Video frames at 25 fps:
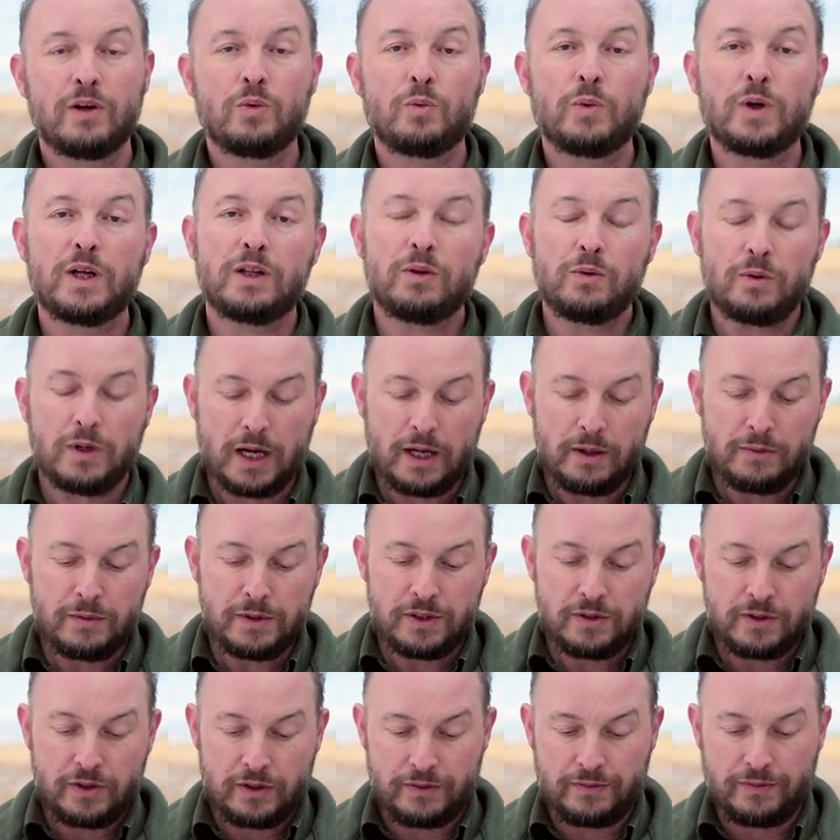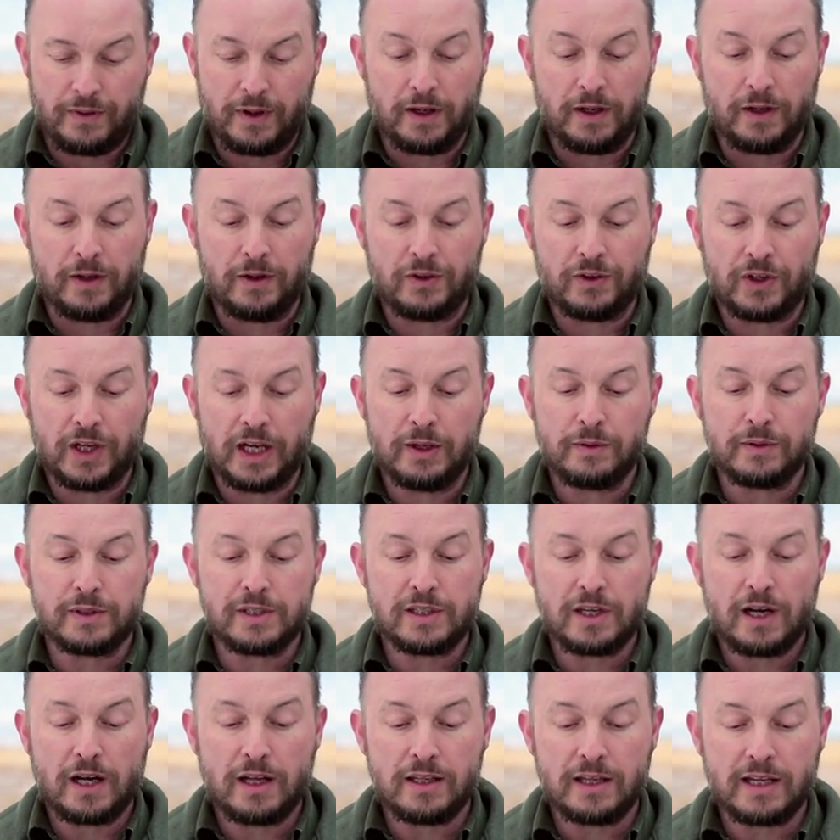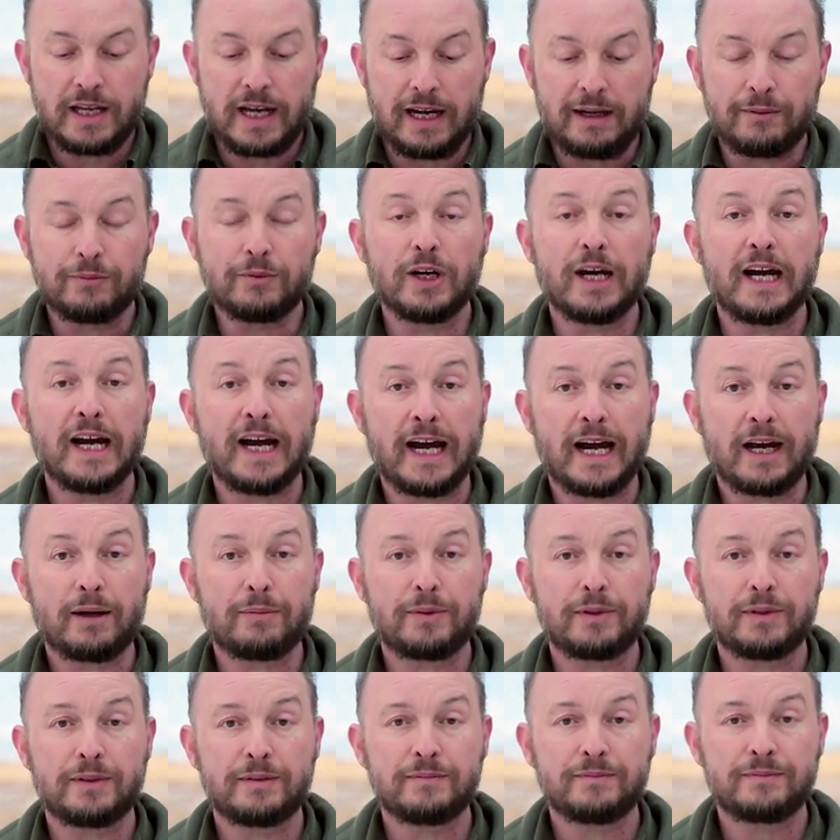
Well, what I would do as follows. I would start the camera app,